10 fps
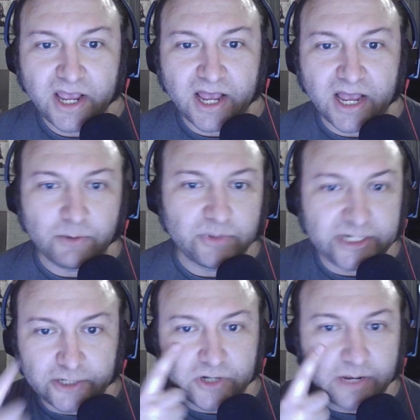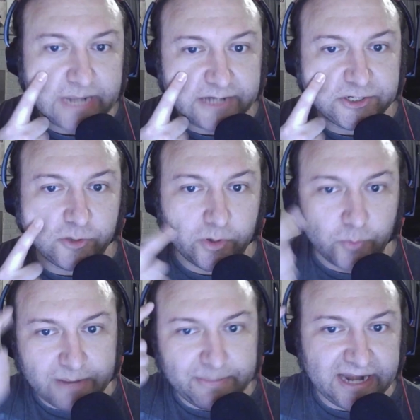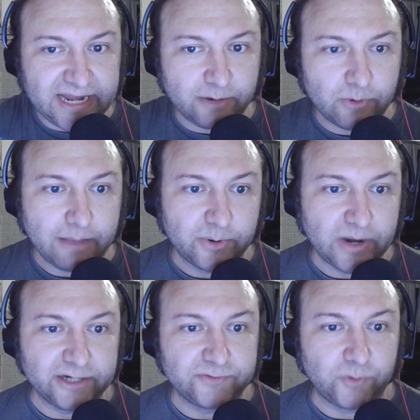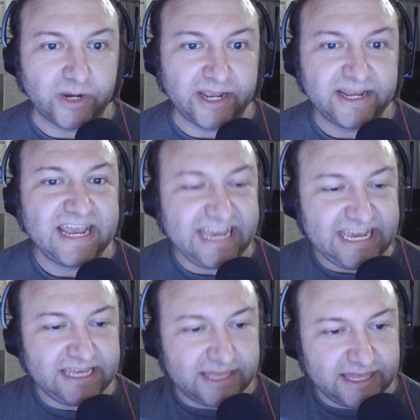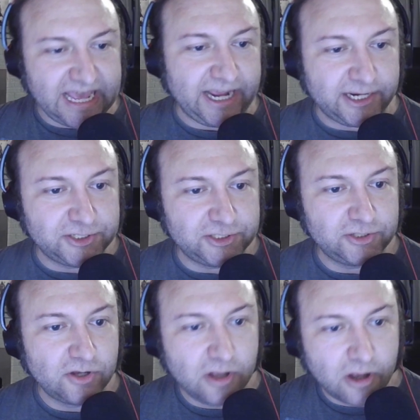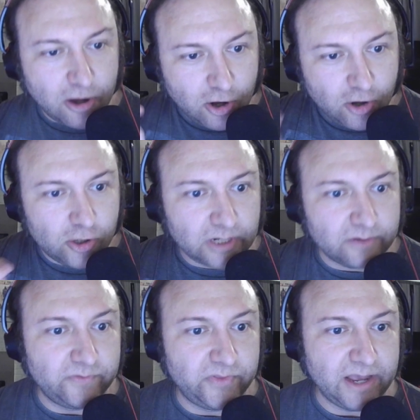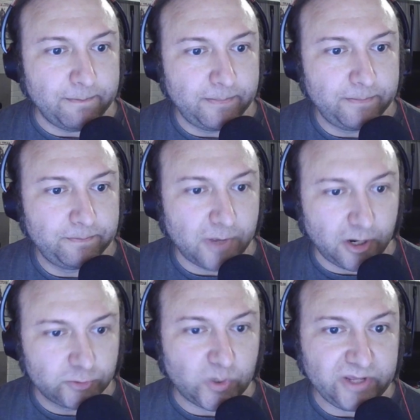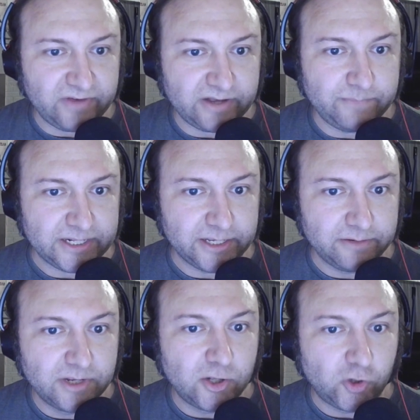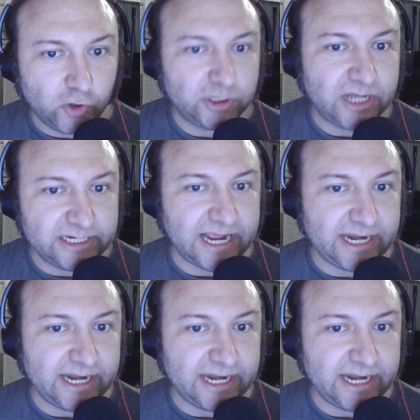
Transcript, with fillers: uh, with a teardrop tattoo and a red bandana wrapped around his forehead. He thinks all of them all 25 million, look like Danny